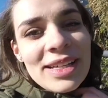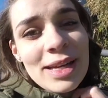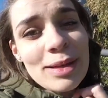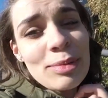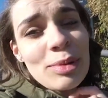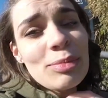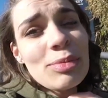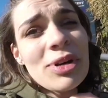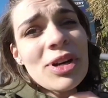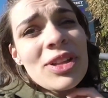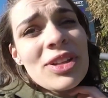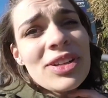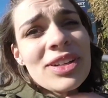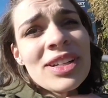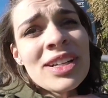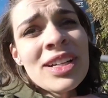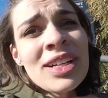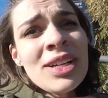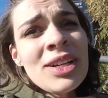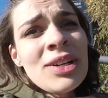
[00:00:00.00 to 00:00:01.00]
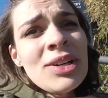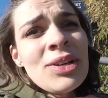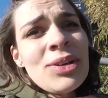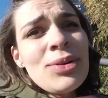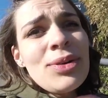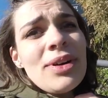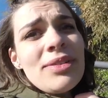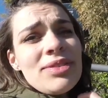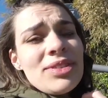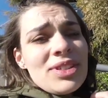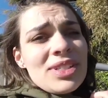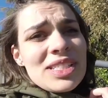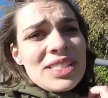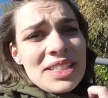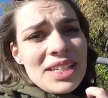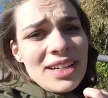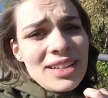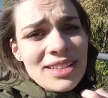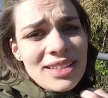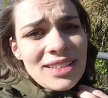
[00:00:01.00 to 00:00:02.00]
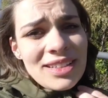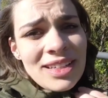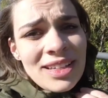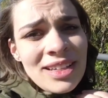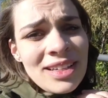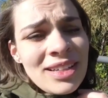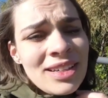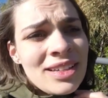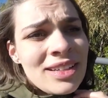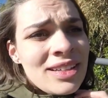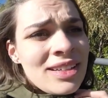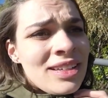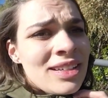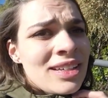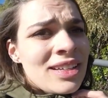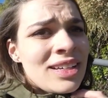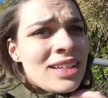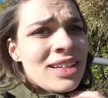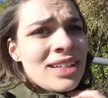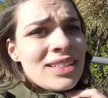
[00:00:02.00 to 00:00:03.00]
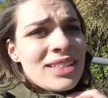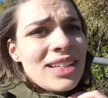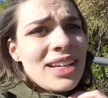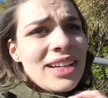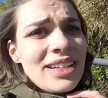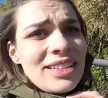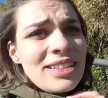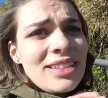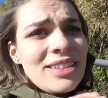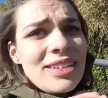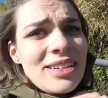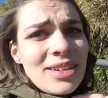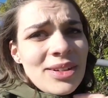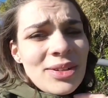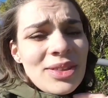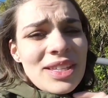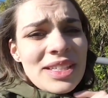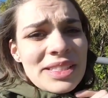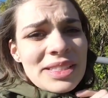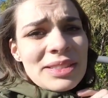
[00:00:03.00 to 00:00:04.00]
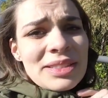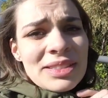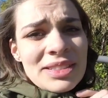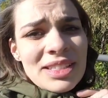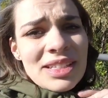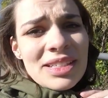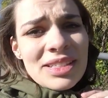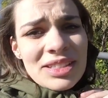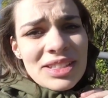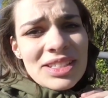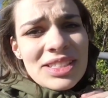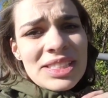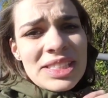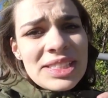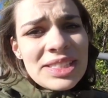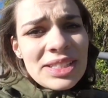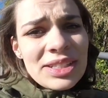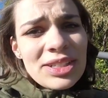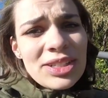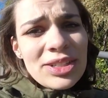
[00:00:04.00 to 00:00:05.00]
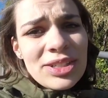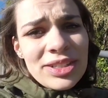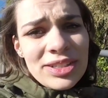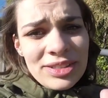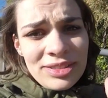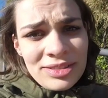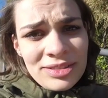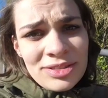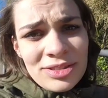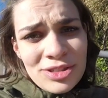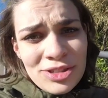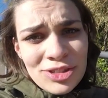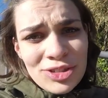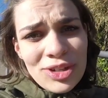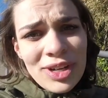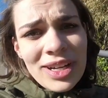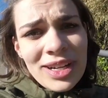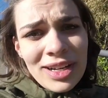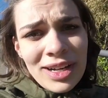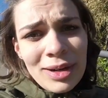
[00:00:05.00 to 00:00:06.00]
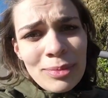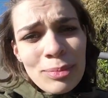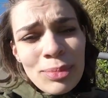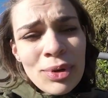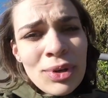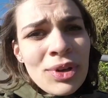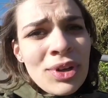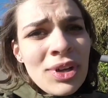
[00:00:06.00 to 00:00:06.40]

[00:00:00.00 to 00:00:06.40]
I can't be bothered. Whoever decided that, oh, this is a good straight up,